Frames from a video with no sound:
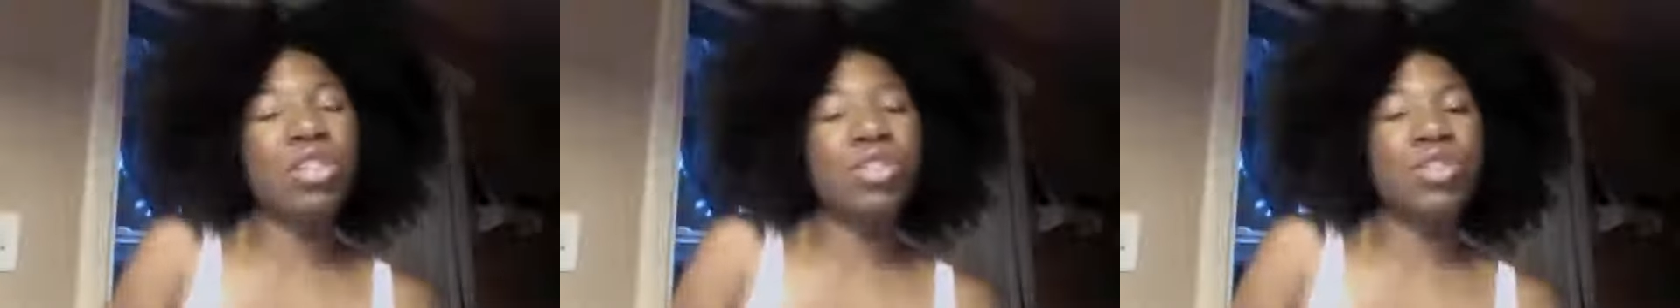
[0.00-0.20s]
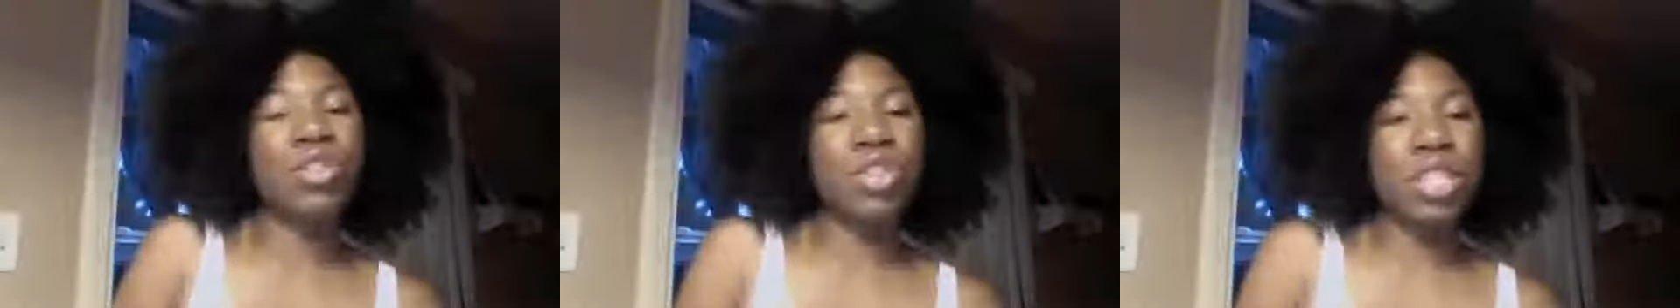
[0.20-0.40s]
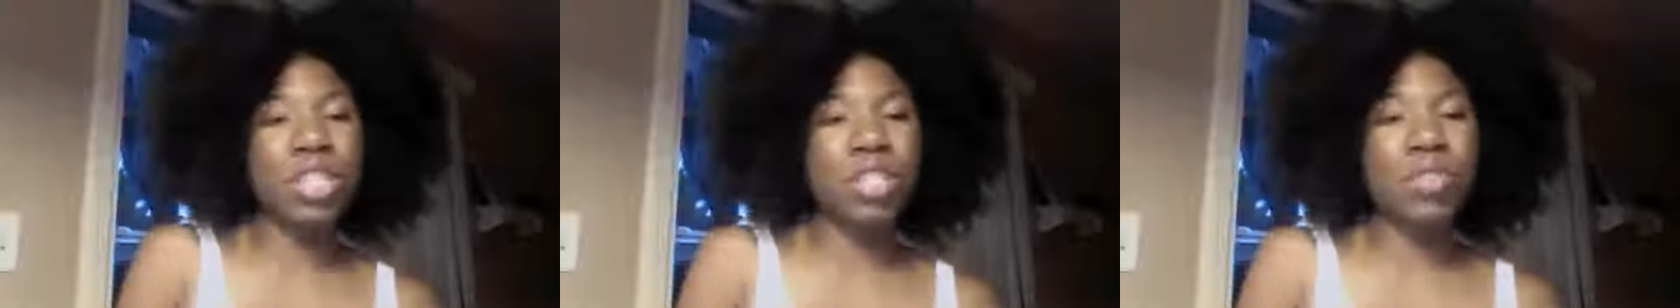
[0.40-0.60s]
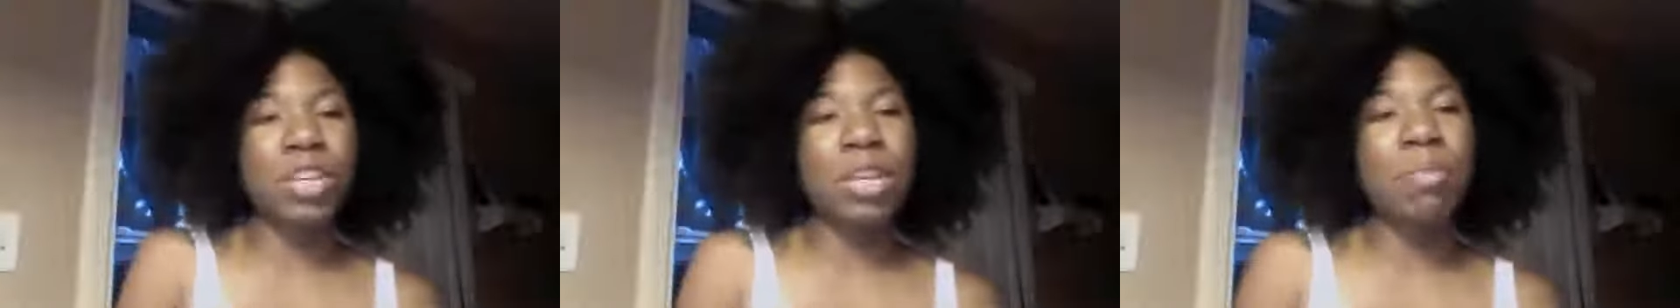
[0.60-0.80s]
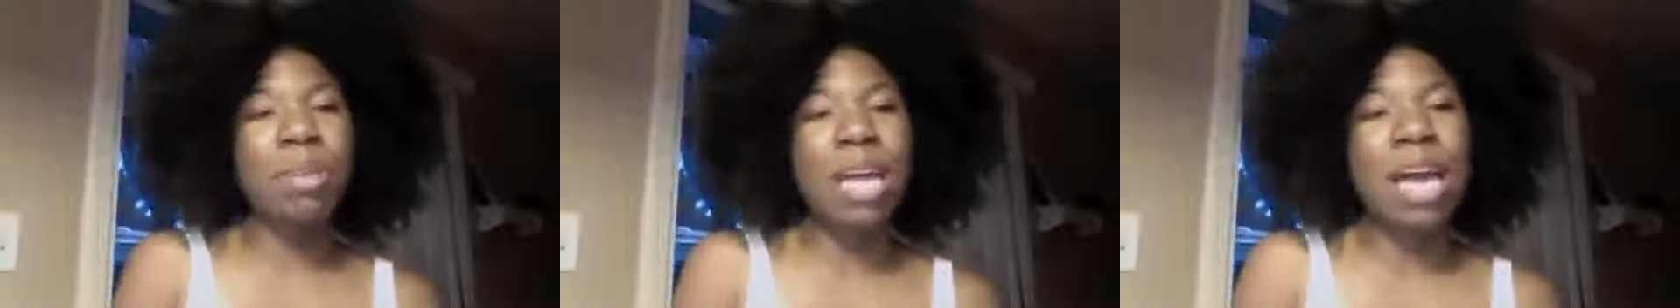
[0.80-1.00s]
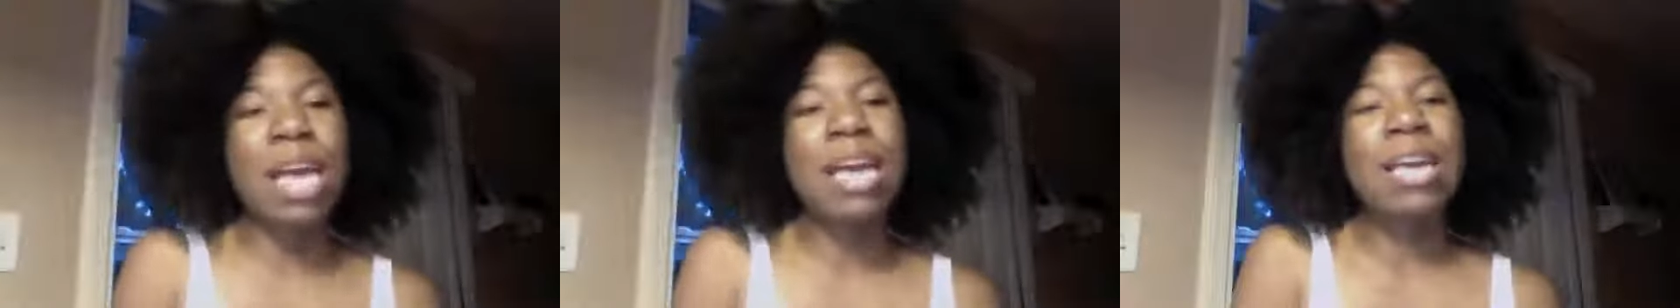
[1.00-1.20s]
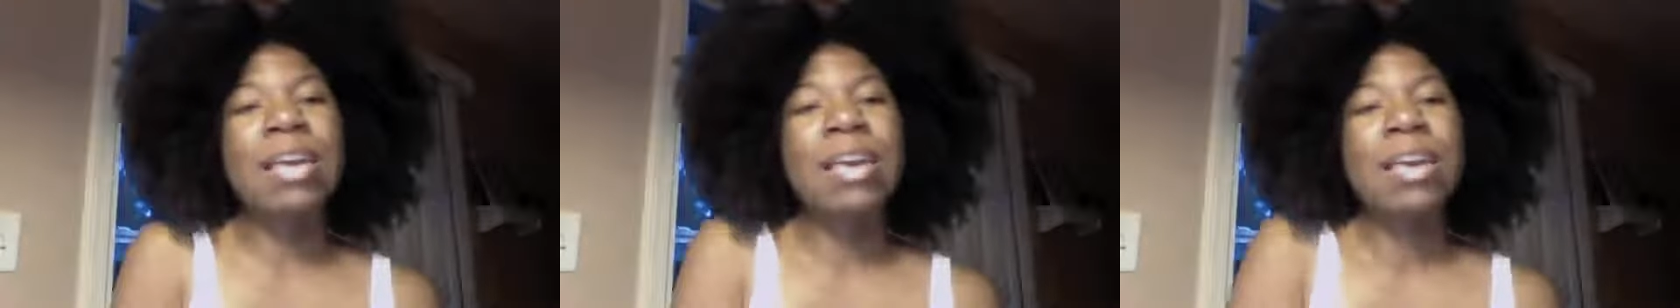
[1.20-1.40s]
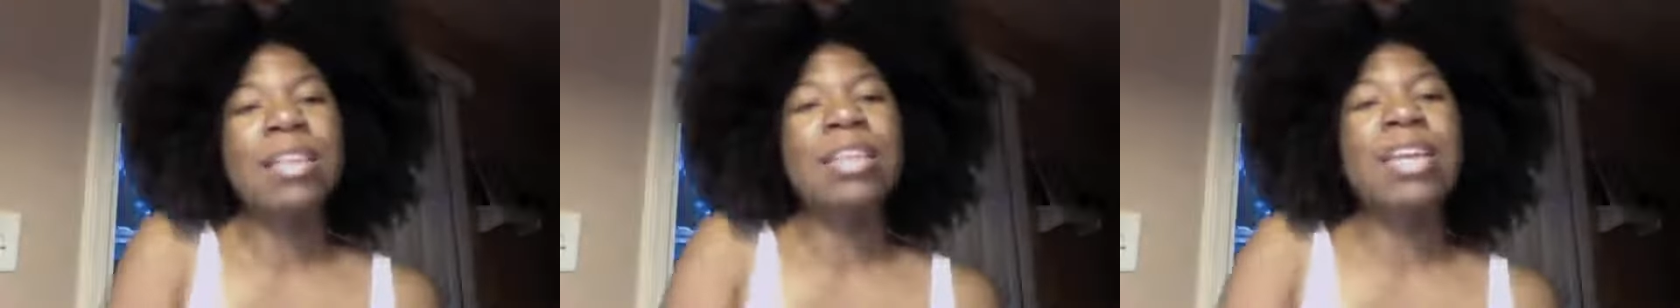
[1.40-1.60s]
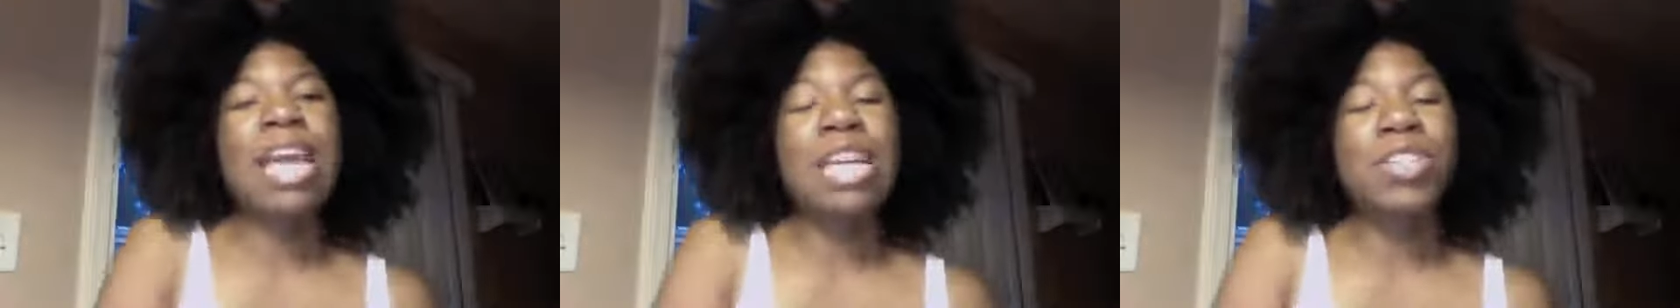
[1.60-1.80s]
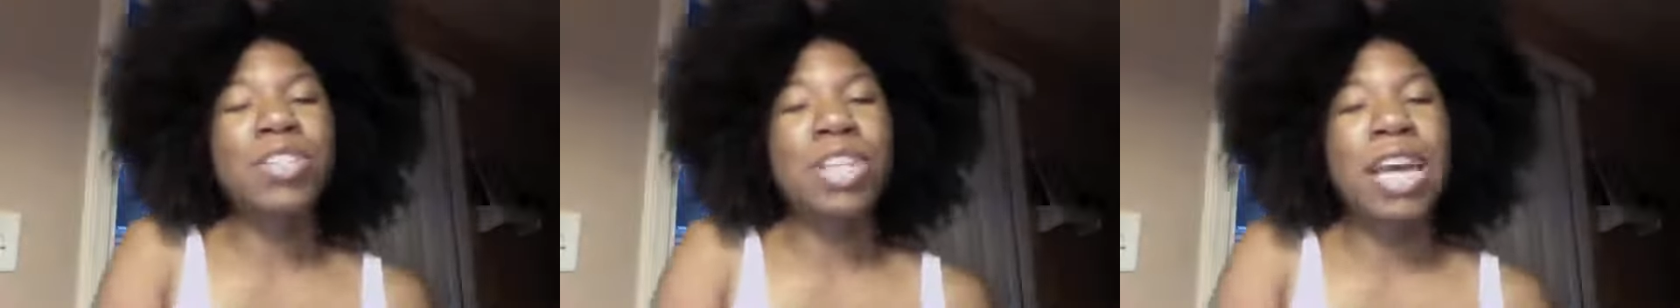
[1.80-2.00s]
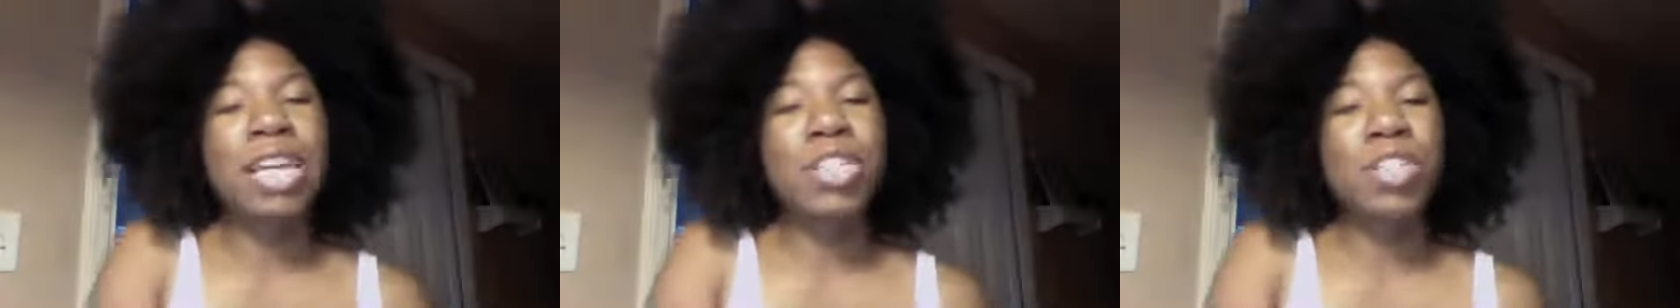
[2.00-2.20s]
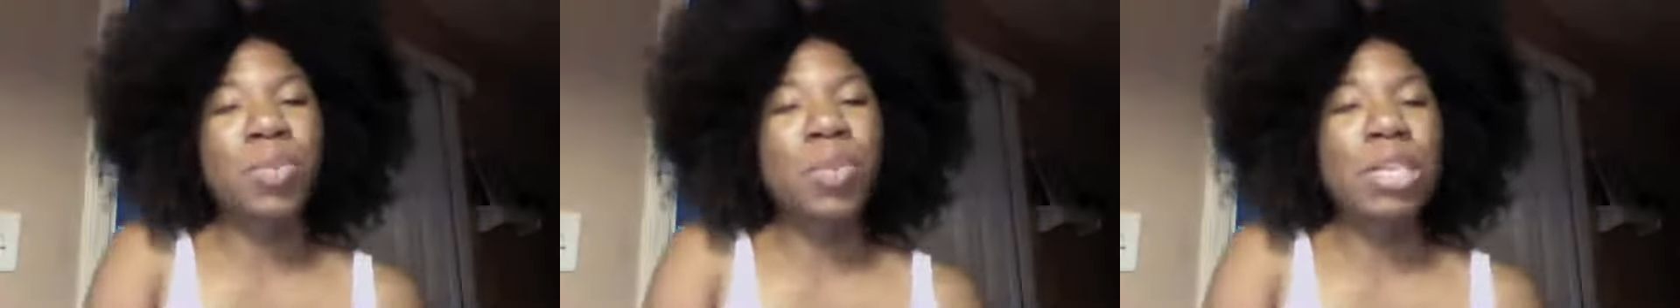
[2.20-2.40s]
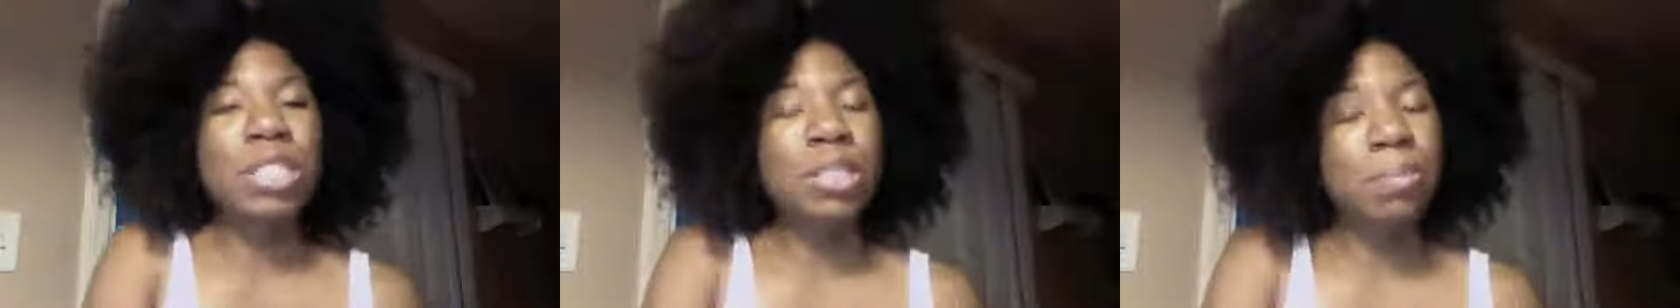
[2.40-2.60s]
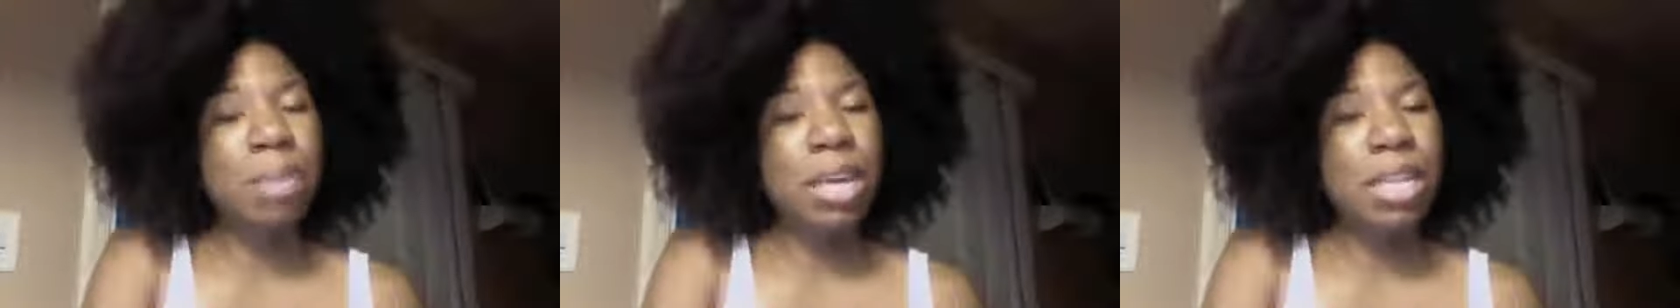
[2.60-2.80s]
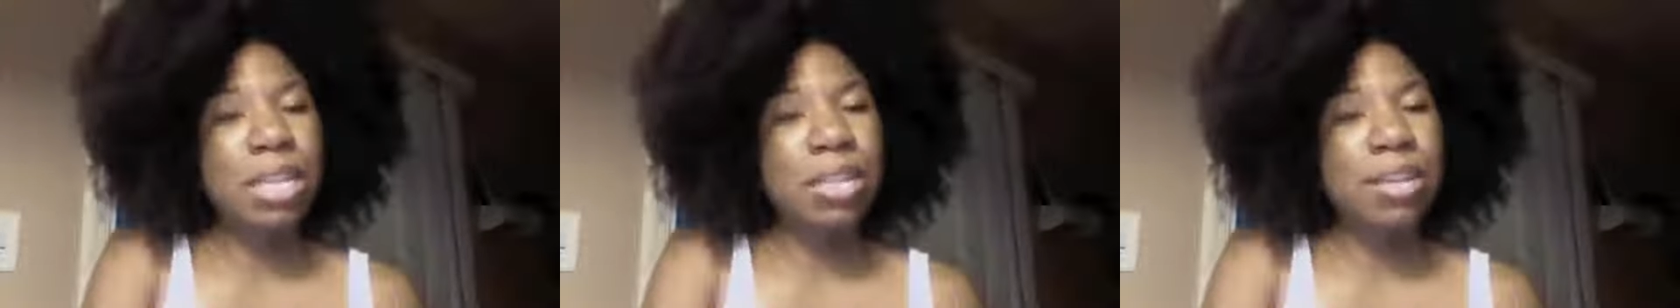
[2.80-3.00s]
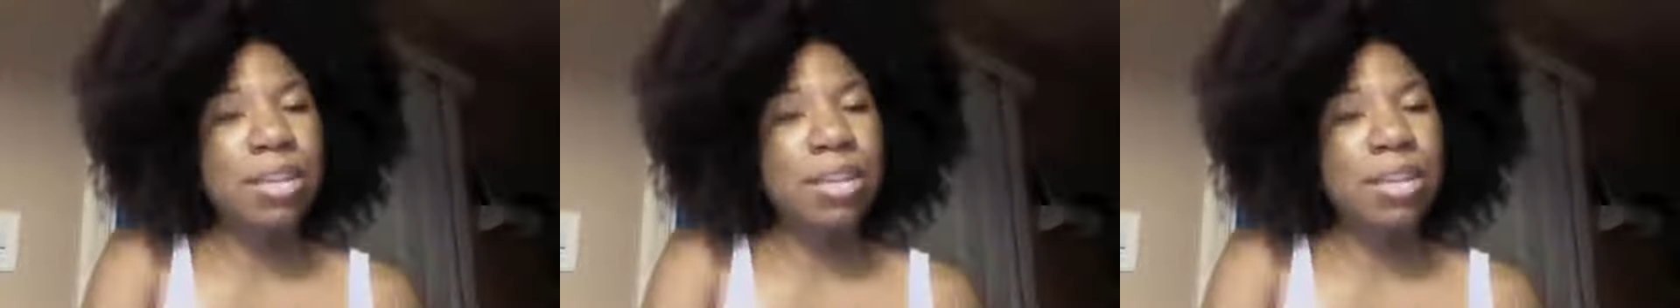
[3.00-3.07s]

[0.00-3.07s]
you do need to reapply the Natural-Laxer once a month.